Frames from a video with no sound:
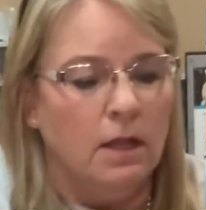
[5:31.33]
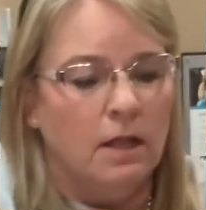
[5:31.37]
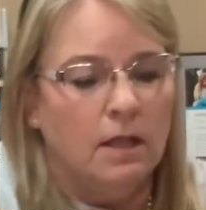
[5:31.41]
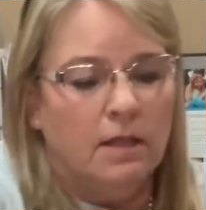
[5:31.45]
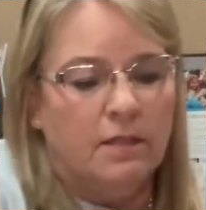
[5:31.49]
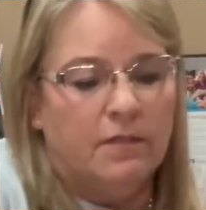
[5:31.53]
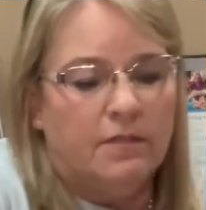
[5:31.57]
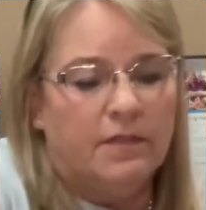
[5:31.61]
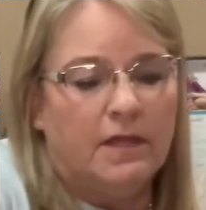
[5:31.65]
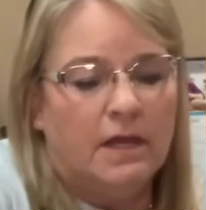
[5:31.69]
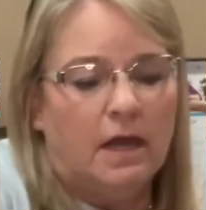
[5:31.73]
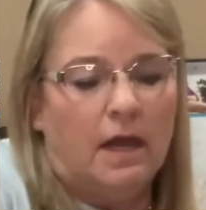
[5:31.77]

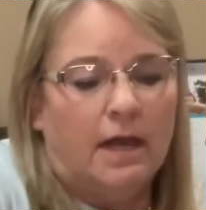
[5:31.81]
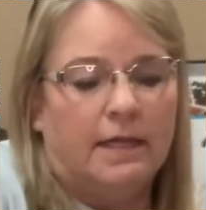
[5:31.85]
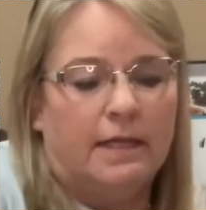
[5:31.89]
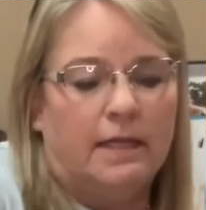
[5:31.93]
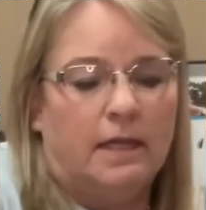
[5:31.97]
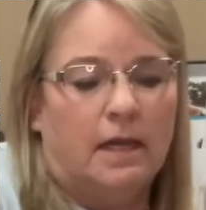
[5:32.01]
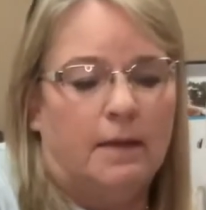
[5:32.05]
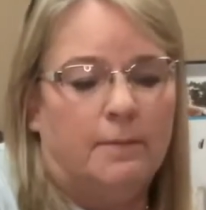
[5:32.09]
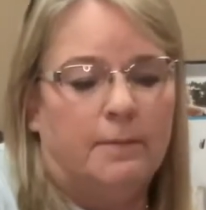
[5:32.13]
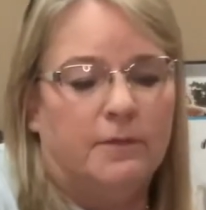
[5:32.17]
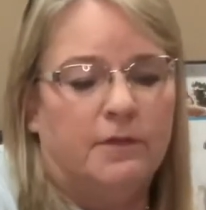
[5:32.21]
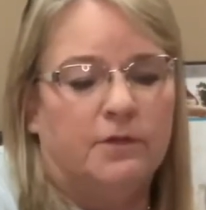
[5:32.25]
The
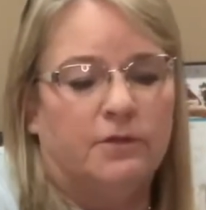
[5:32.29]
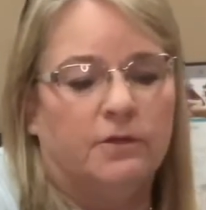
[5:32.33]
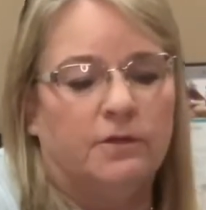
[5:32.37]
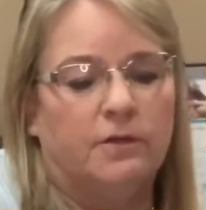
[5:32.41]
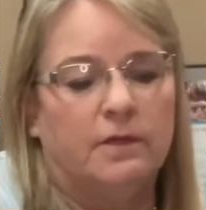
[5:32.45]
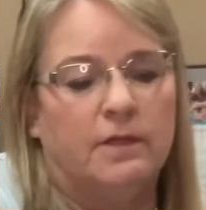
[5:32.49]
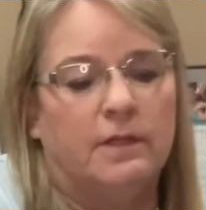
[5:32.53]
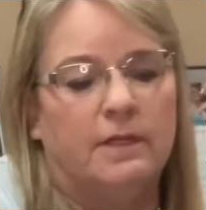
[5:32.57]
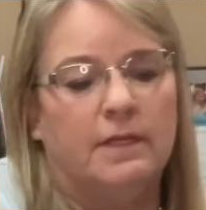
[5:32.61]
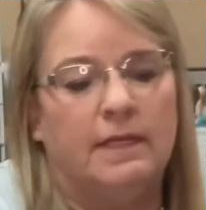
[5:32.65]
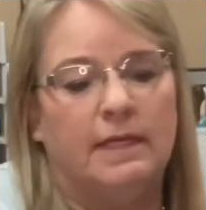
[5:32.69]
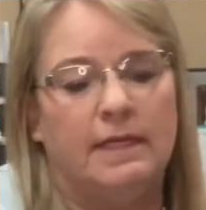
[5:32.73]

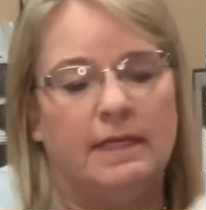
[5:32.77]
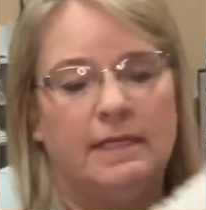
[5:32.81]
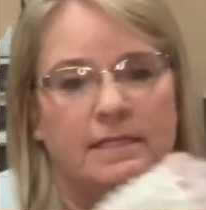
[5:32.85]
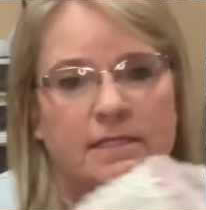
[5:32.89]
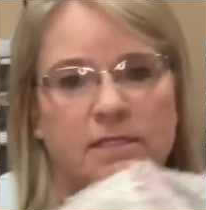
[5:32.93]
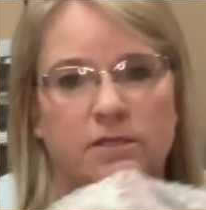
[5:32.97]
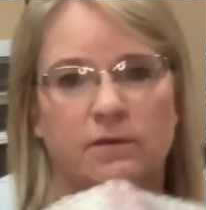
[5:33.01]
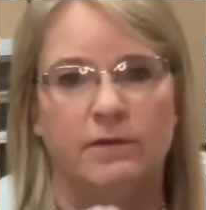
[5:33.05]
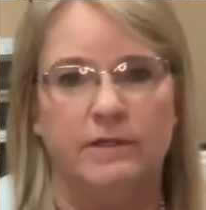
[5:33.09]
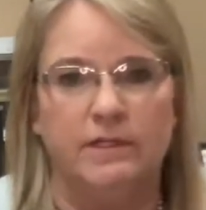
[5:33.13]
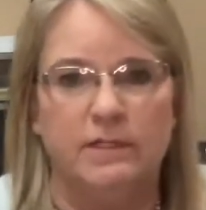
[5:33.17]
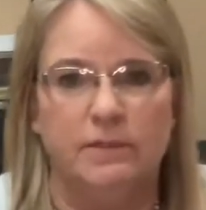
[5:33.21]
audiometer
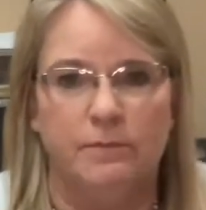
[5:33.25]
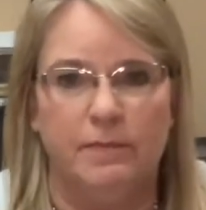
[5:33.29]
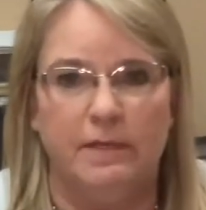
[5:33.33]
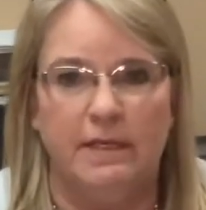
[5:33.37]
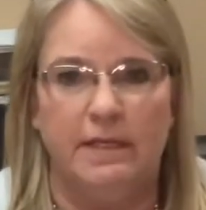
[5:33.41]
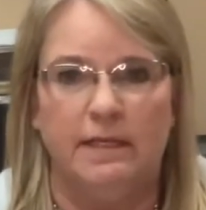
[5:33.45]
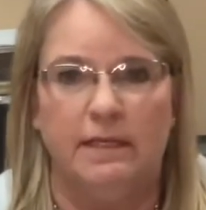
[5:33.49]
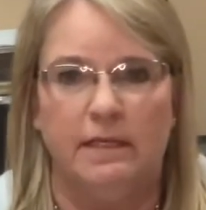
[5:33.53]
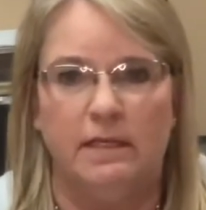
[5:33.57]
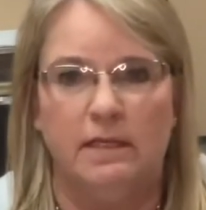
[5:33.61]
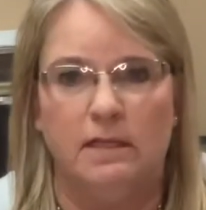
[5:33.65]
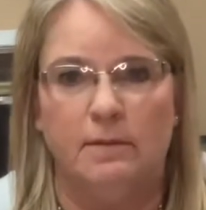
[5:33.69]
is going to
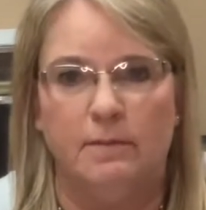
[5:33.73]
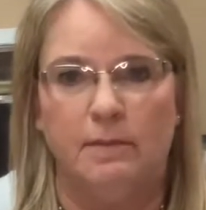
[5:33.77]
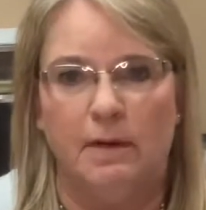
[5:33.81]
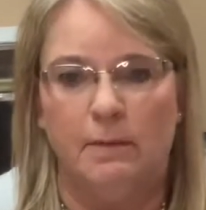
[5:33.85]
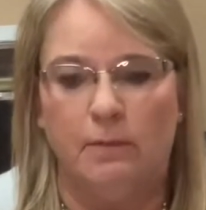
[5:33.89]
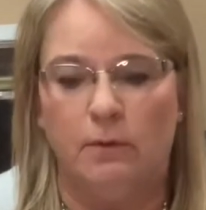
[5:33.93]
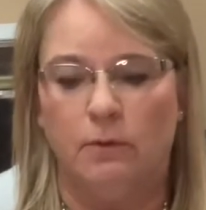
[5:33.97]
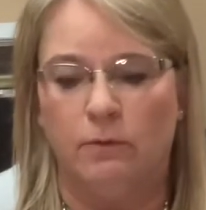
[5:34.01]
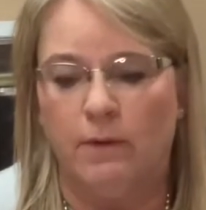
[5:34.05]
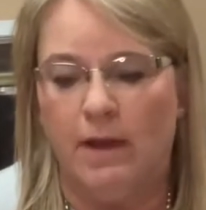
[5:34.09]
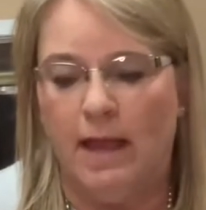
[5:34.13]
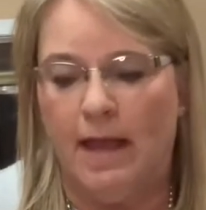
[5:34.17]
be in the
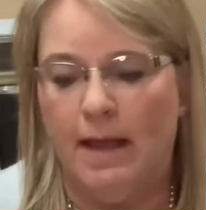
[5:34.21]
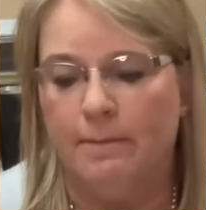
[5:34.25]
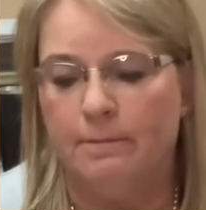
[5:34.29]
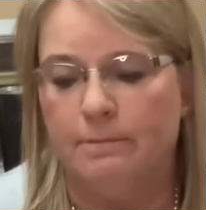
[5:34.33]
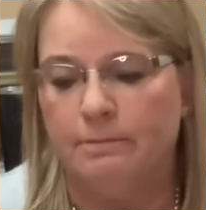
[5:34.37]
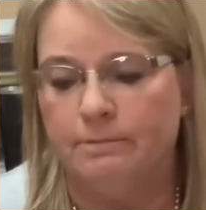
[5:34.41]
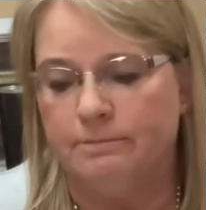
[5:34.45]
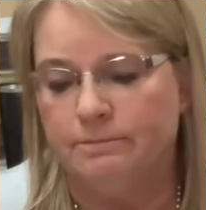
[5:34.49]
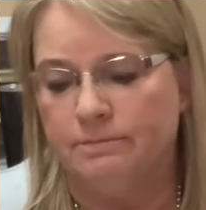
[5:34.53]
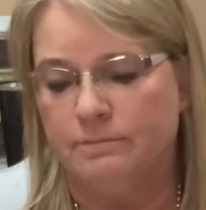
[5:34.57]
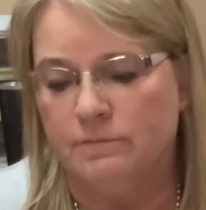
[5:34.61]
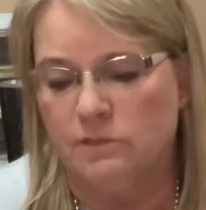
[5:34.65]
bubble wrap.
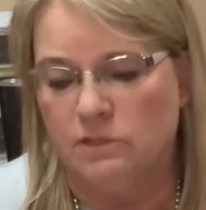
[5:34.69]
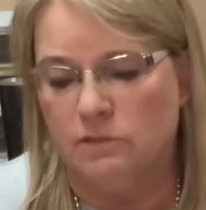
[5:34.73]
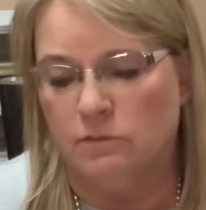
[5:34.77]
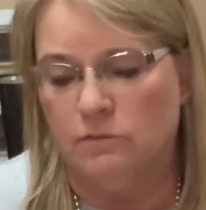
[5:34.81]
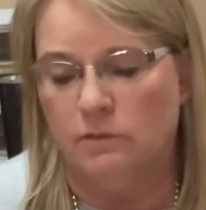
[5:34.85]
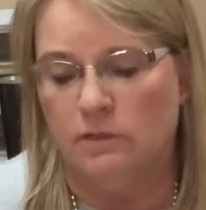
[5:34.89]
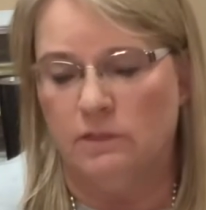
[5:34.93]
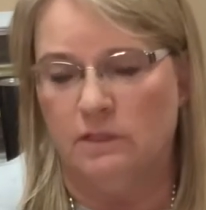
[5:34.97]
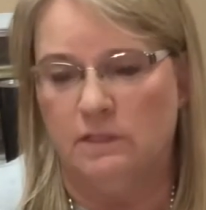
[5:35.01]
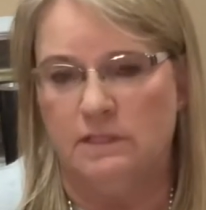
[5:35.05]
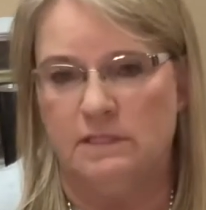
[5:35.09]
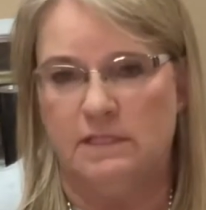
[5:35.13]
So
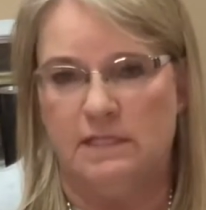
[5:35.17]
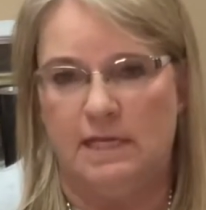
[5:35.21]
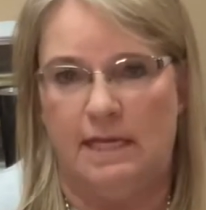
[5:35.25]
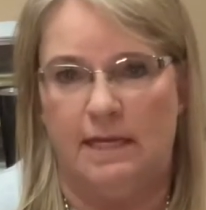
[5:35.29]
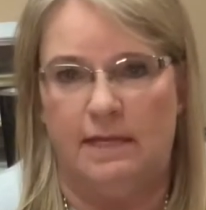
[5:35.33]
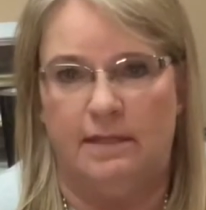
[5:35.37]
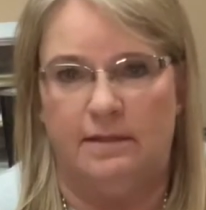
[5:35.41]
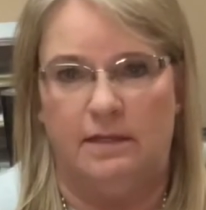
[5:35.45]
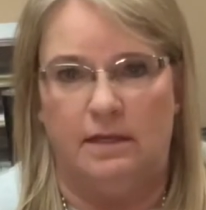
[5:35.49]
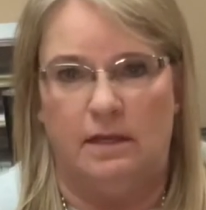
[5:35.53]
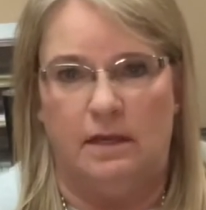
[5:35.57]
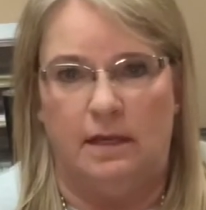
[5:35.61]
we're going to
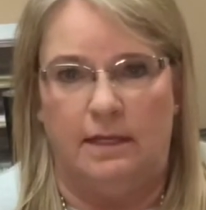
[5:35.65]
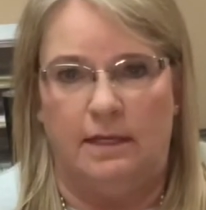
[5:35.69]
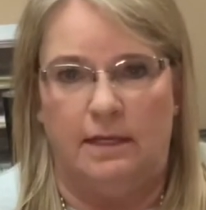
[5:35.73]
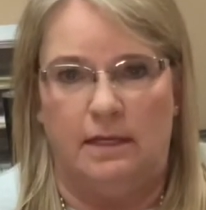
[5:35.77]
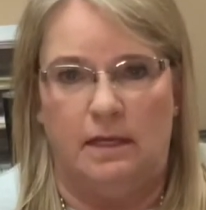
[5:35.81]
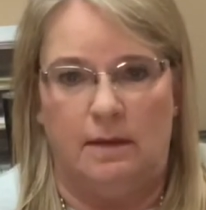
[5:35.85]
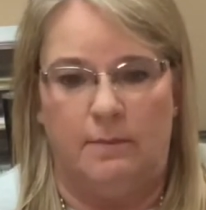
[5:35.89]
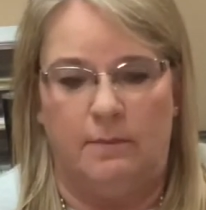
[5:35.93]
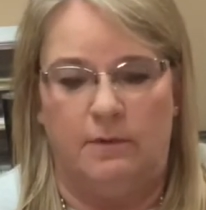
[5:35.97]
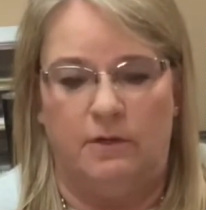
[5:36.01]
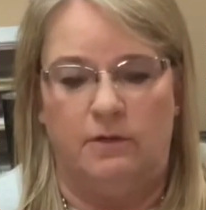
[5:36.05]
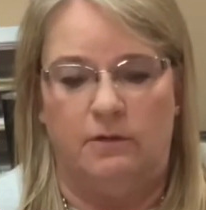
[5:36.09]
take the
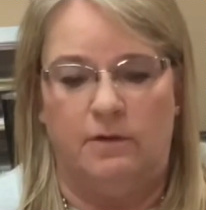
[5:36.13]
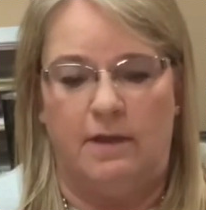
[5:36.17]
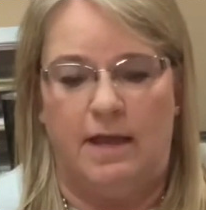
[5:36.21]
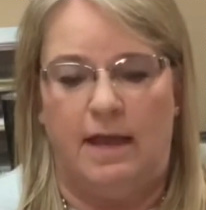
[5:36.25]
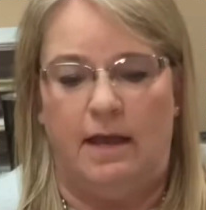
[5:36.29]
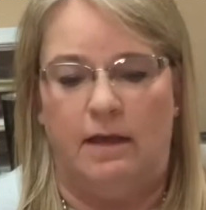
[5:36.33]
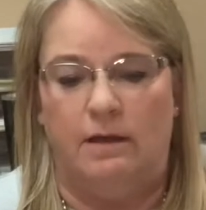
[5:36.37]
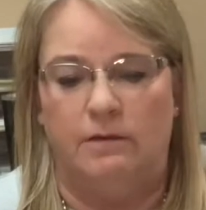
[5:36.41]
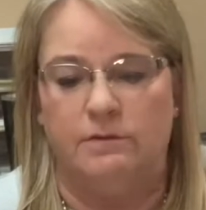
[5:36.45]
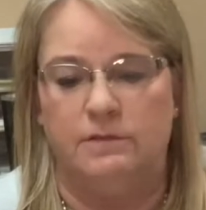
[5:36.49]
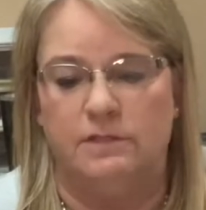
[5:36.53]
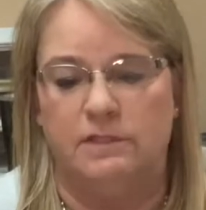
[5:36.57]
audiometer
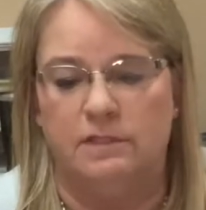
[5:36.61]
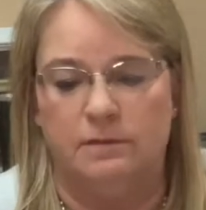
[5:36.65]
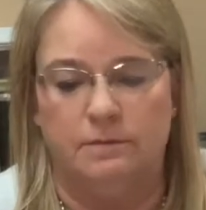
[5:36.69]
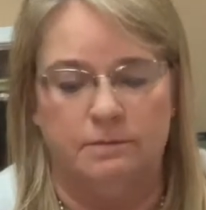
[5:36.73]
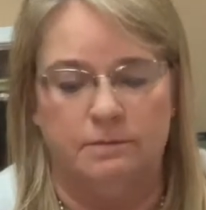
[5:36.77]
out.